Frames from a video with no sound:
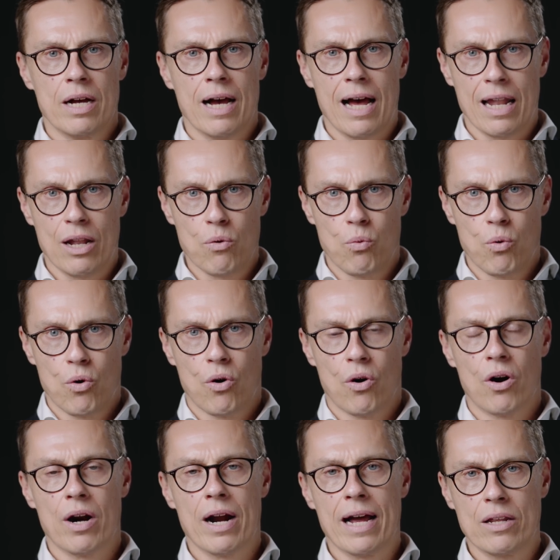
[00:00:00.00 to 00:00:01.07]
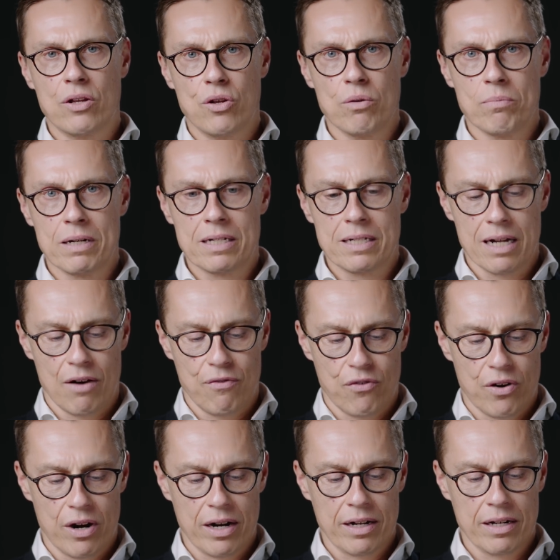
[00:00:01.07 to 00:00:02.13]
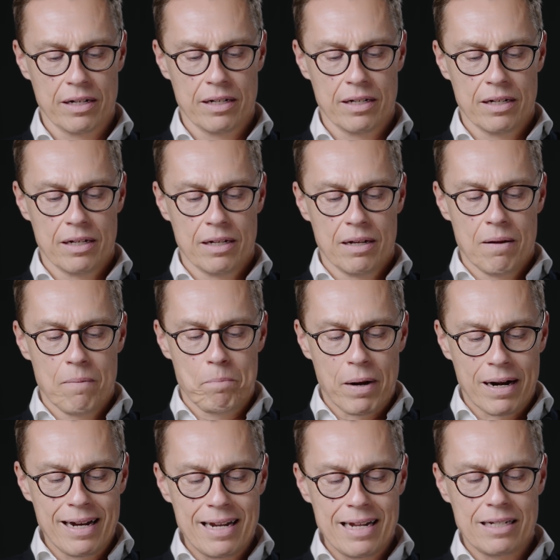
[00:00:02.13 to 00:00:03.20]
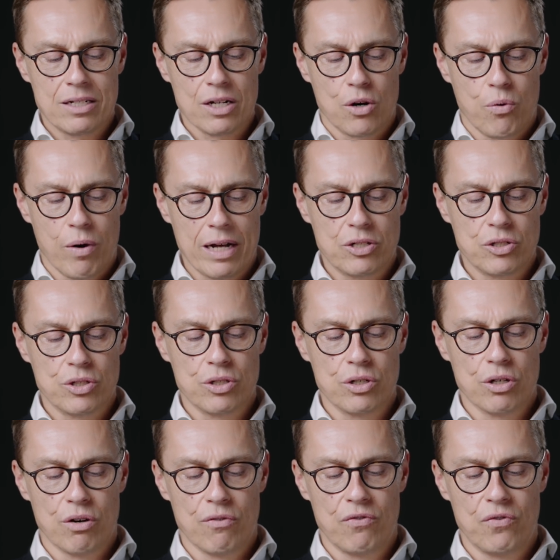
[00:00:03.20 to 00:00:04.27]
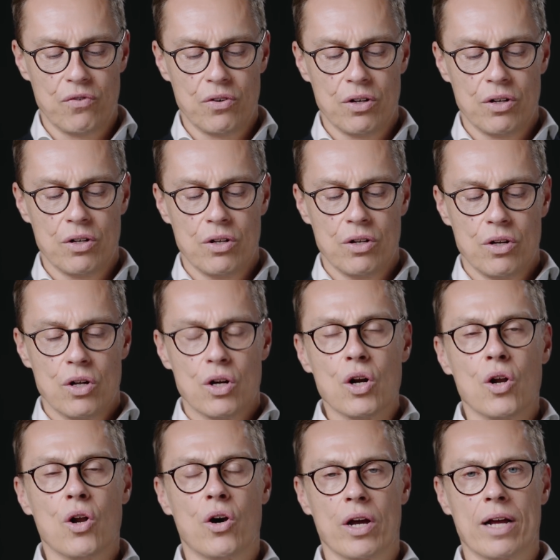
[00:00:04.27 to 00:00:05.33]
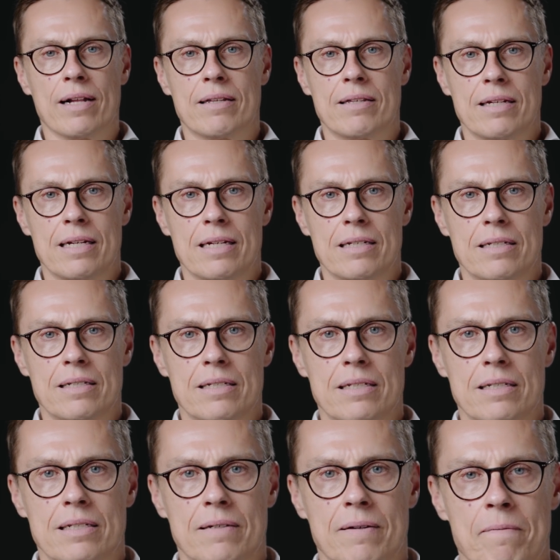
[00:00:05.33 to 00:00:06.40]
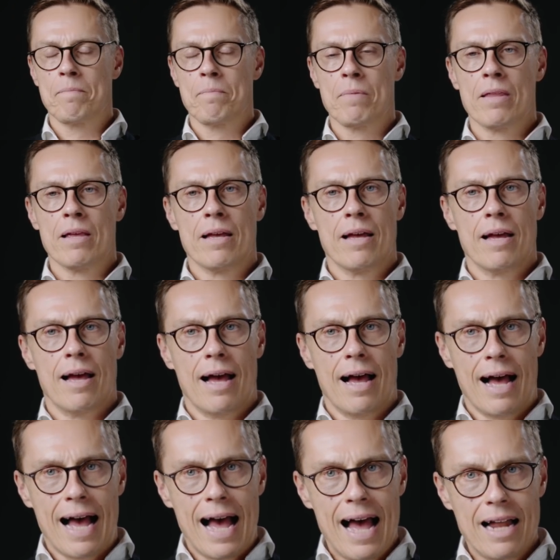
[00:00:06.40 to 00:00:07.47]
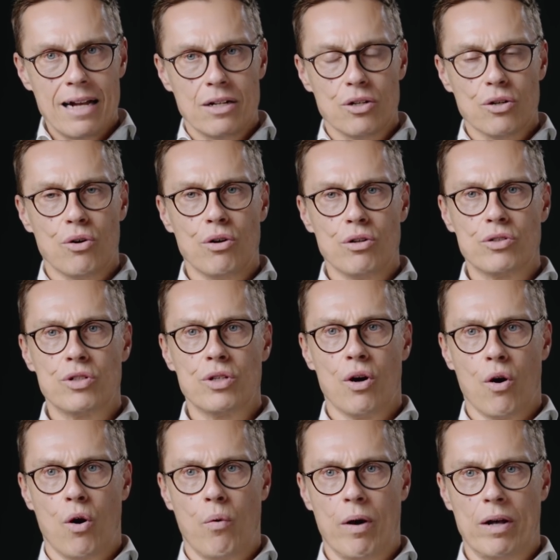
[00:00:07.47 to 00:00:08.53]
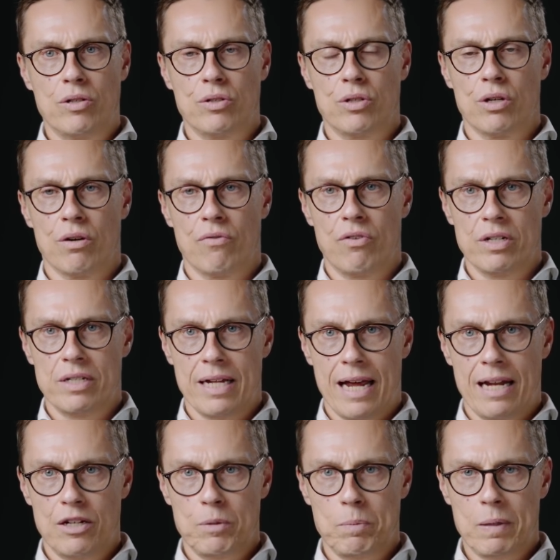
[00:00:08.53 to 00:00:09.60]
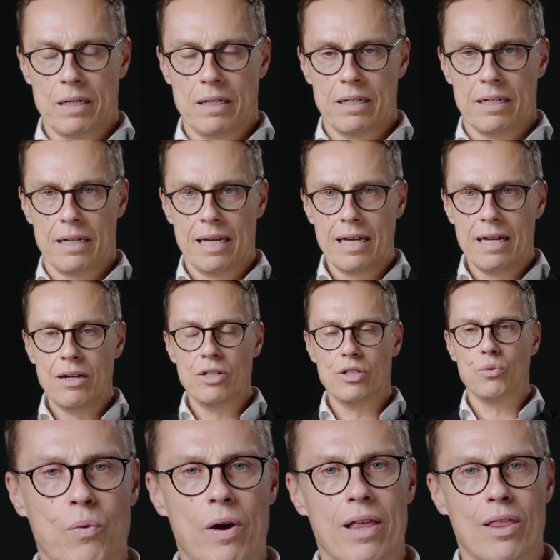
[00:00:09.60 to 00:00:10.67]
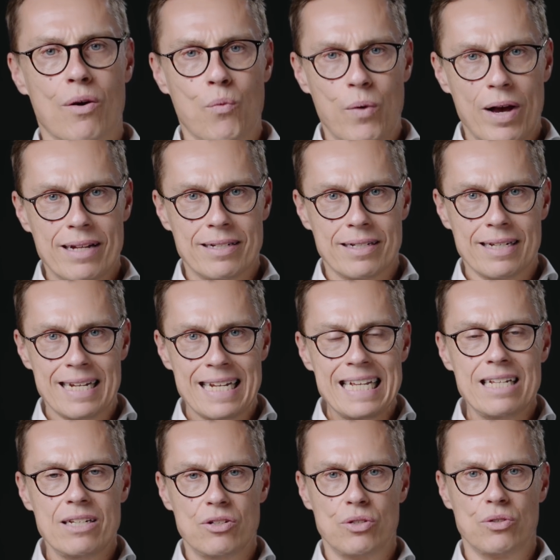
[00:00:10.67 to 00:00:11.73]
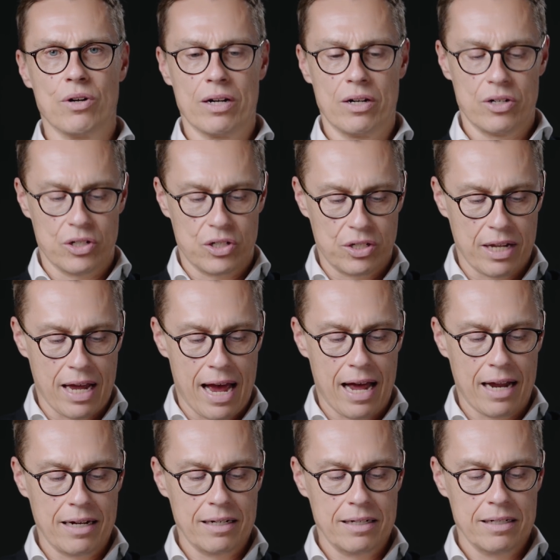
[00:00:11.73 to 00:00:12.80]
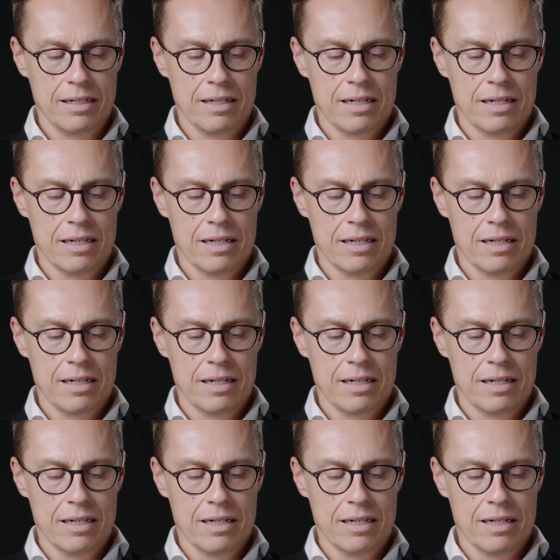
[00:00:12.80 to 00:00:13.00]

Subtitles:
and the war and human suffering, but it is a question of loyalties and also a question of resentment. Here is where the West needs to understand